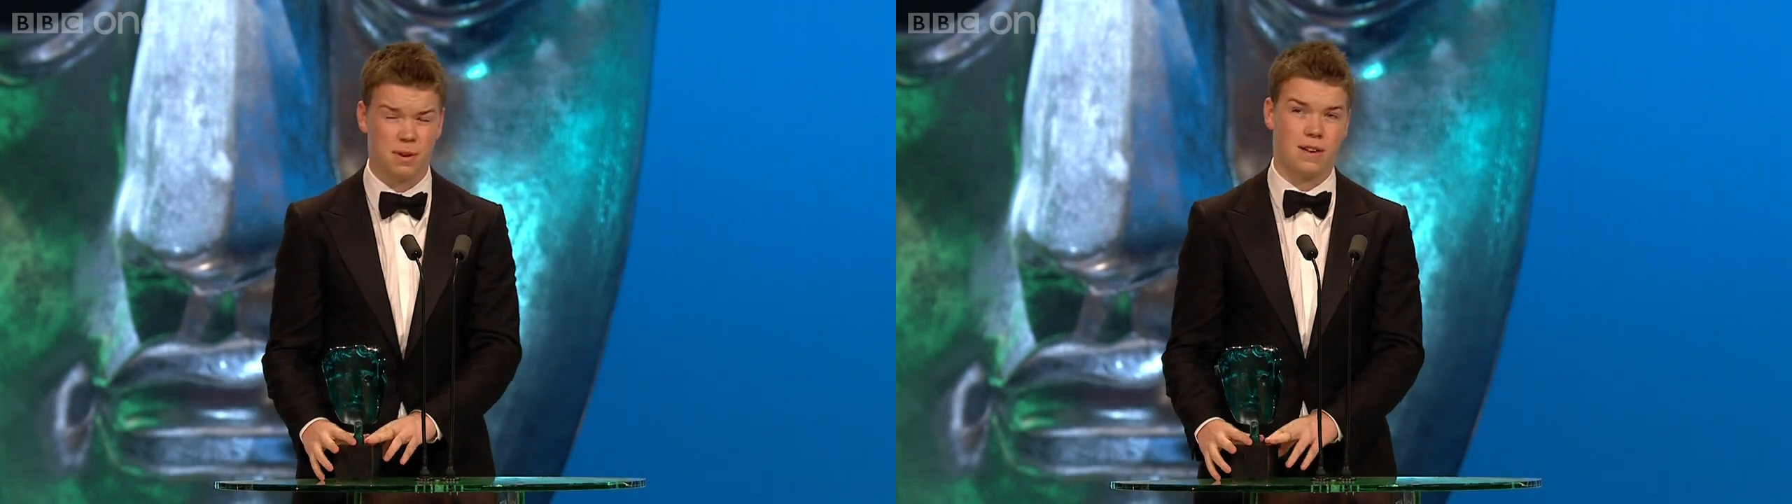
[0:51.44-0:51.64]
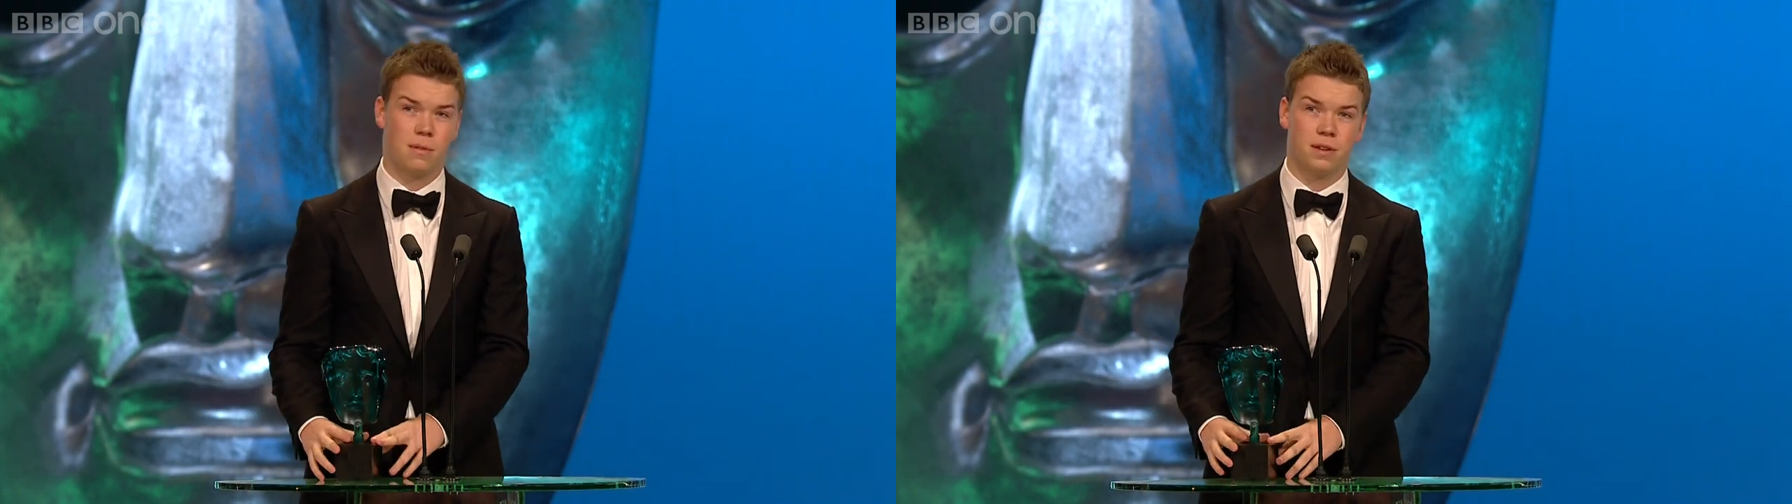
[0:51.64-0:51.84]
in
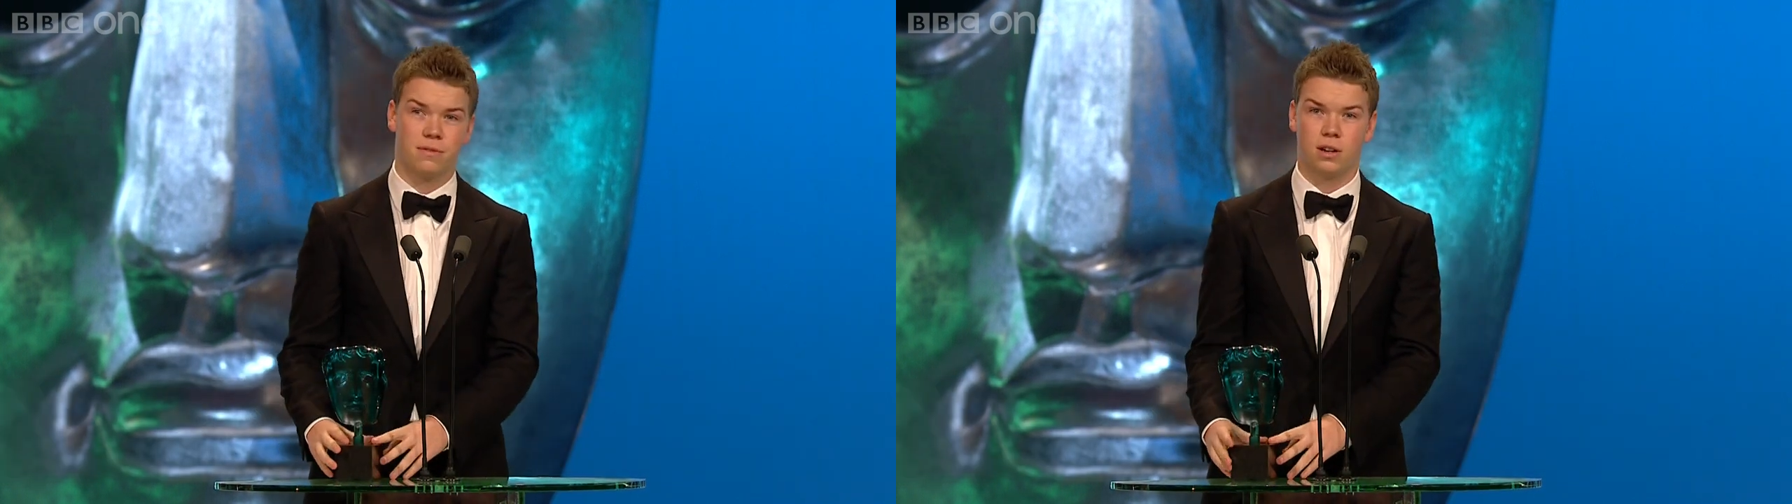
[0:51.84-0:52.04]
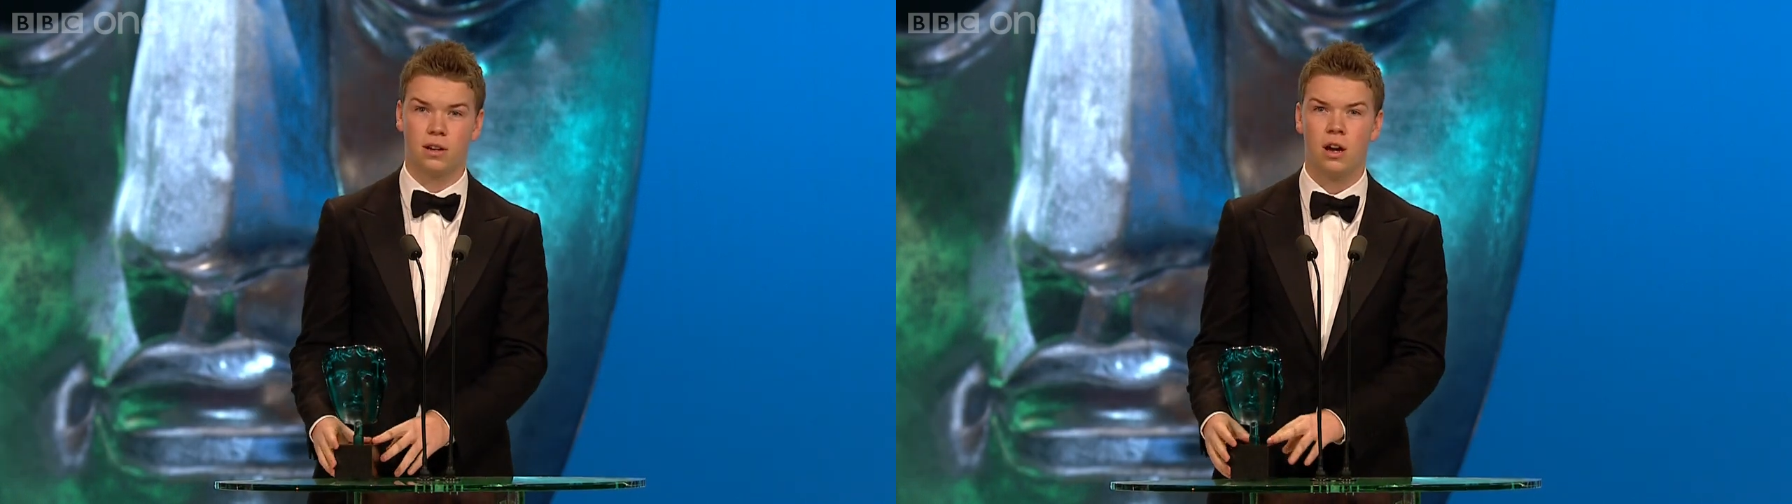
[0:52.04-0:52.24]
my family
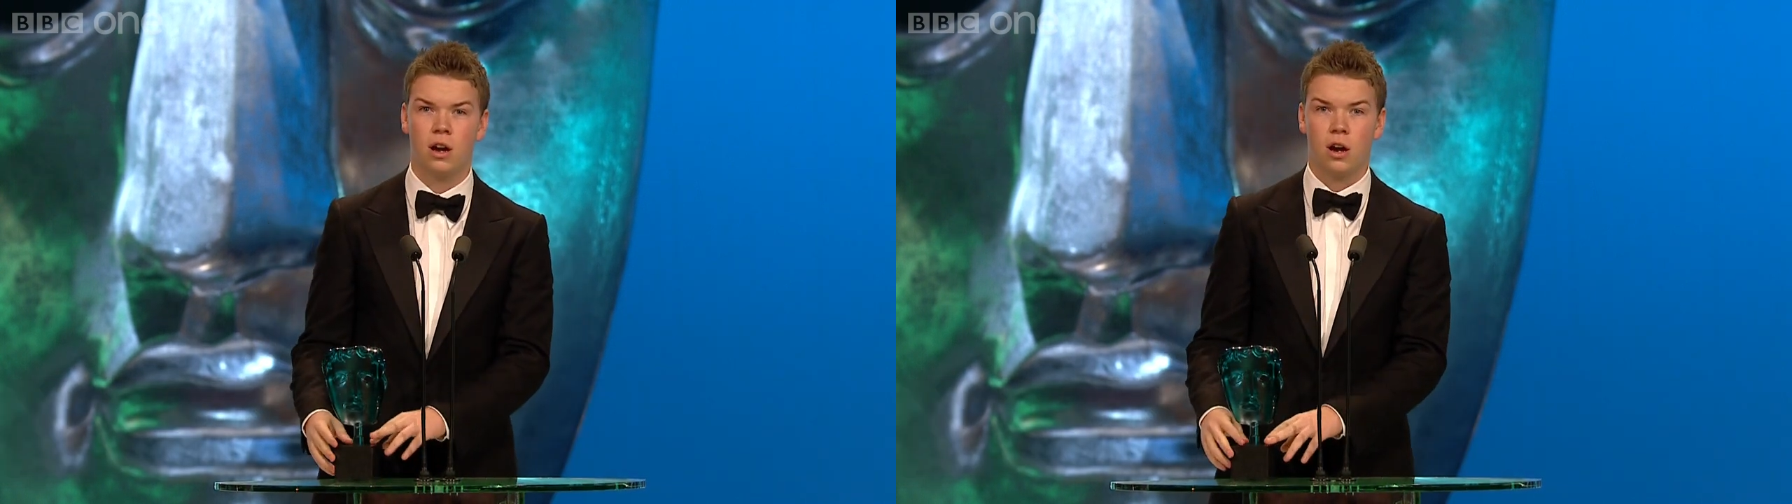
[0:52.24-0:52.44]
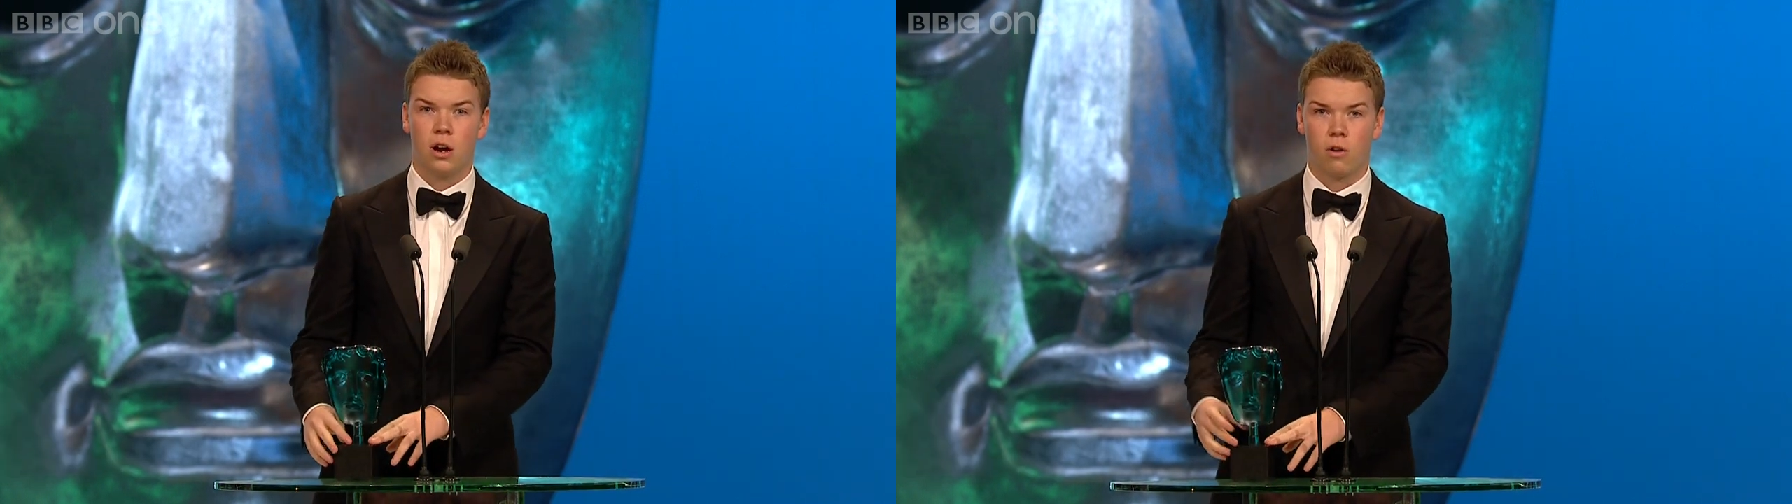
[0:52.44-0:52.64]
for
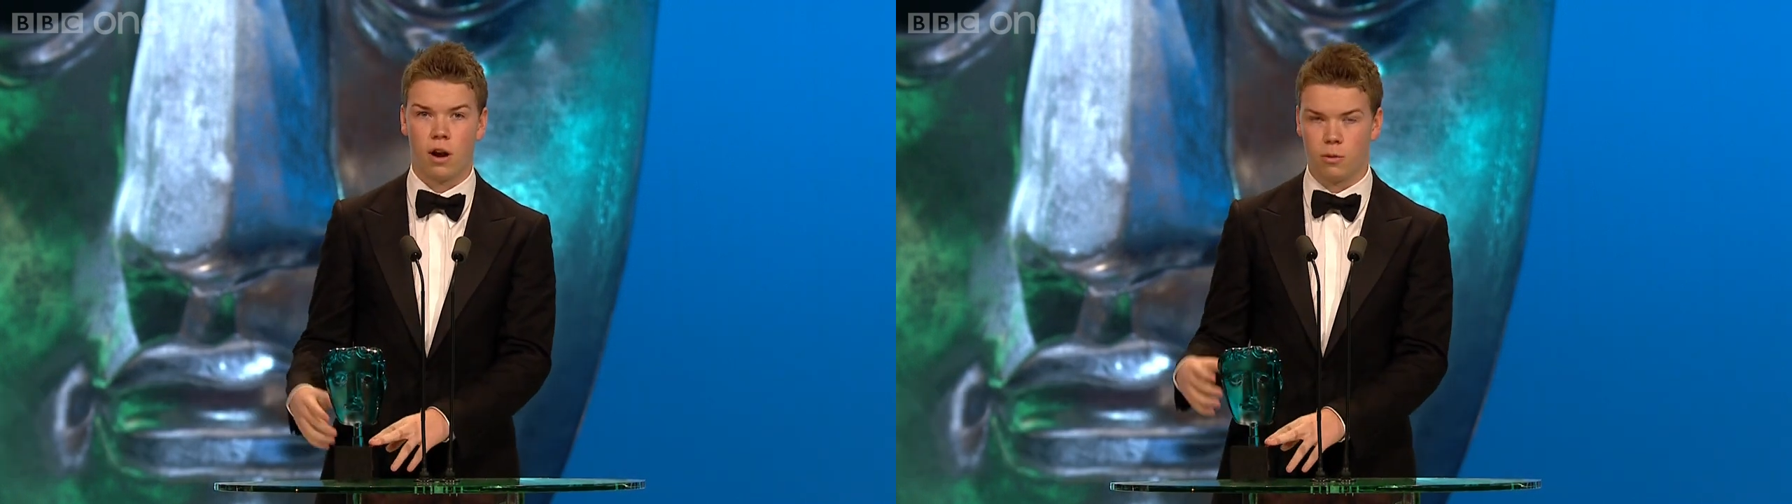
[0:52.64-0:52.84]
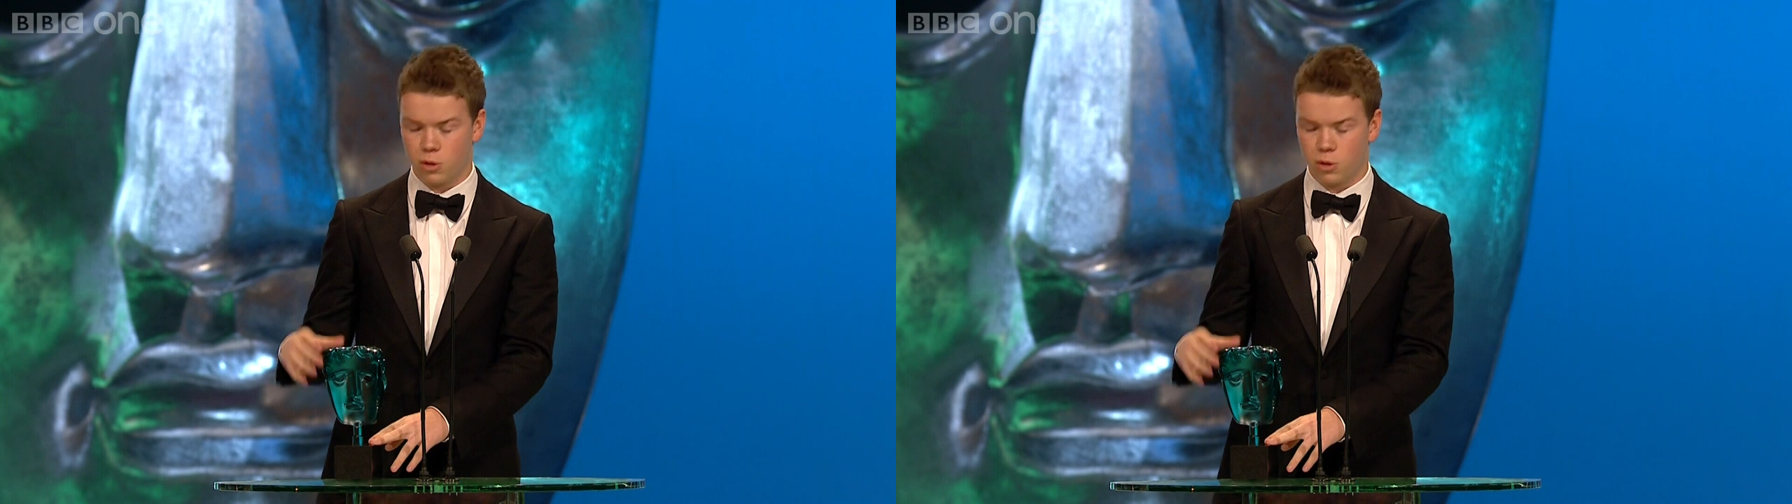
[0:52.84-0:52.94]
crying